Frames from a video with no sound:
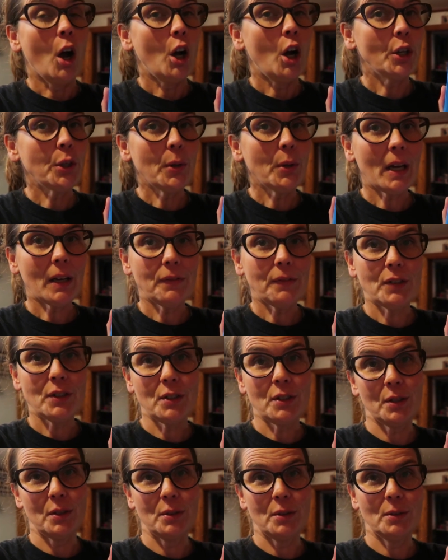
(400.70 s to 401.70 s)
all you have to
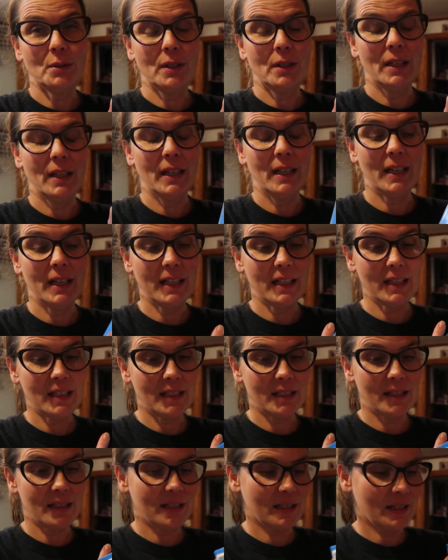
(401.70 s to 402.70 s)
do
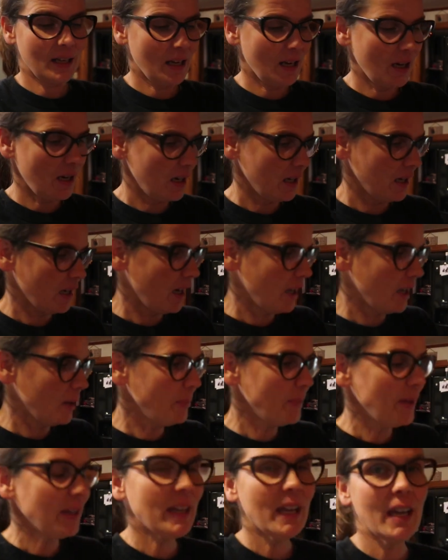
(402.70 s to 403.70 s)
is cut
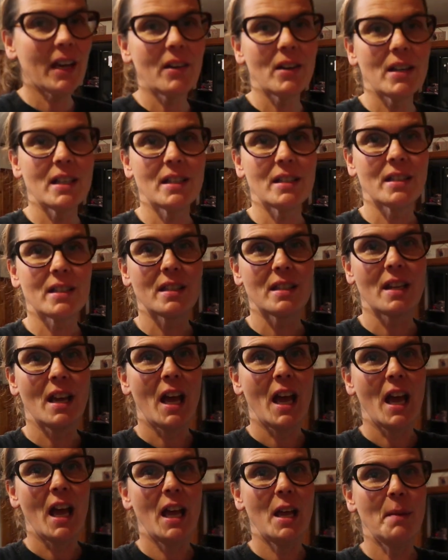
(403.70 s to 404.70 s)
up the carrots
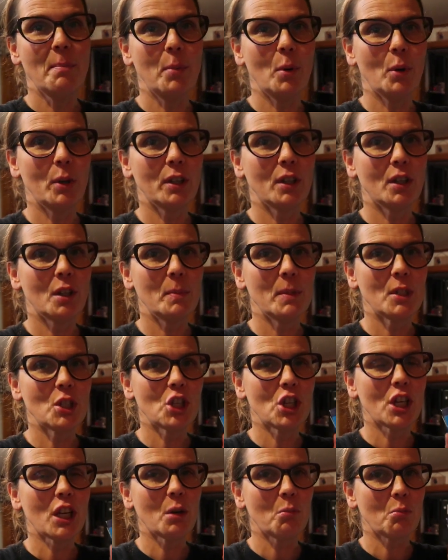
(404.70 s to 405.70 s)
and boil them in
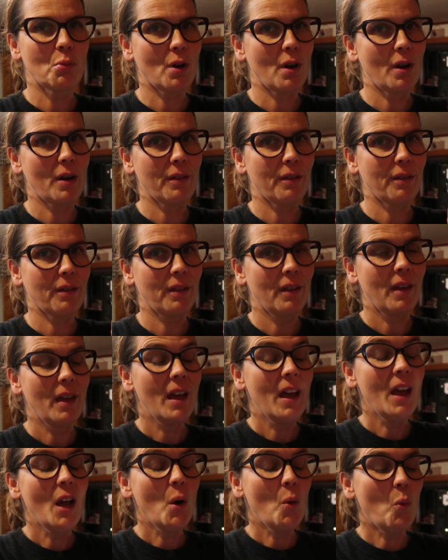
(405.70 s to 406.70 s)
chicken broth.
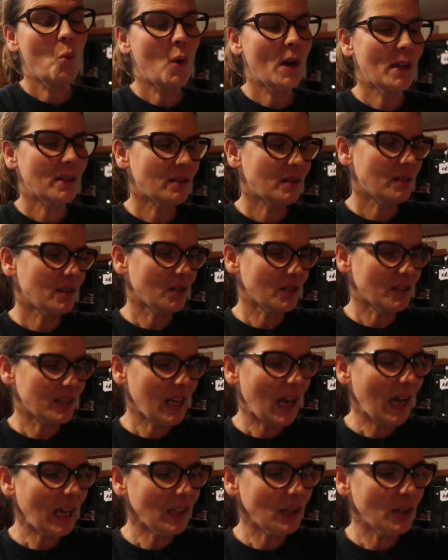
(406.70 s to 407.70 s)
Once they're
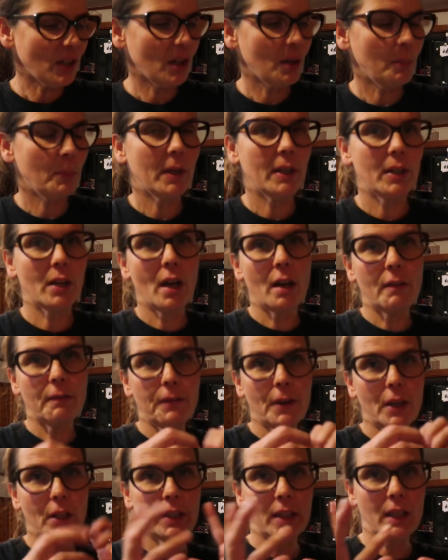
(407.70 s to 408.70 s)
tender but not
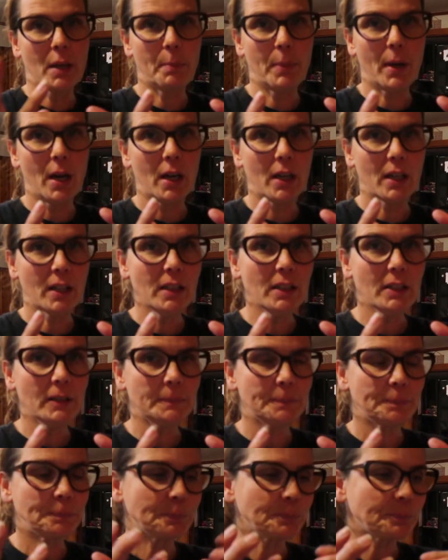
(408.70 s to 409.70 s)
falling
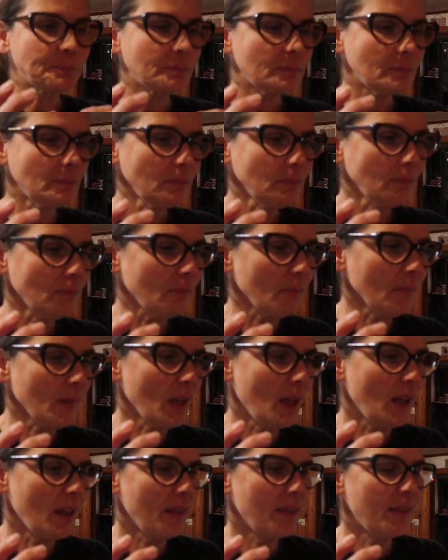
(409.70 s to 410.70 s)
apart,
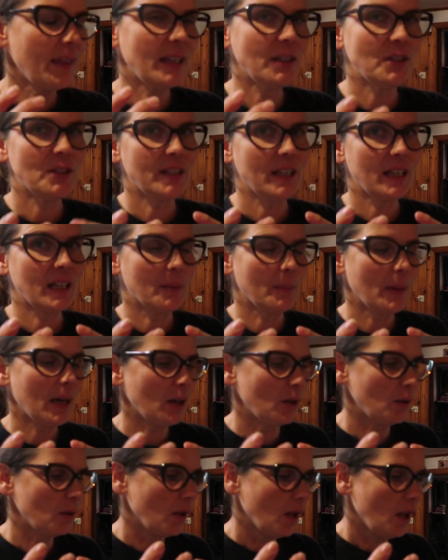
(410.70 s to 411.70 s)
then you take them
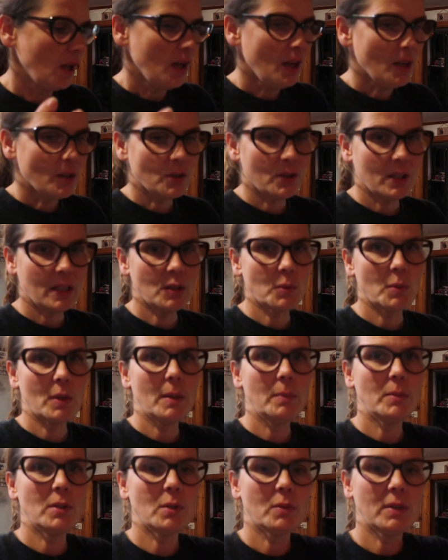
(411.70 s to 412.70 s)
out. So that's what
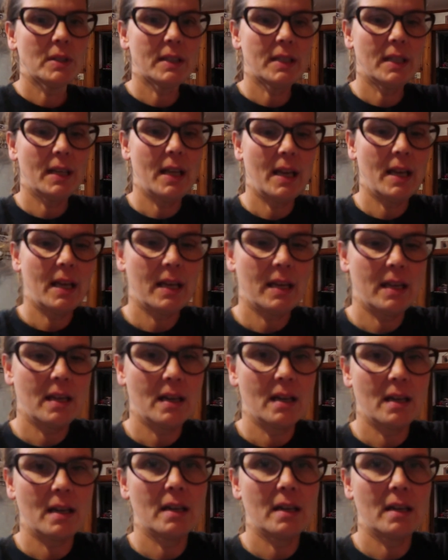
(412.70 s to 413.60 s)
I'm doing today.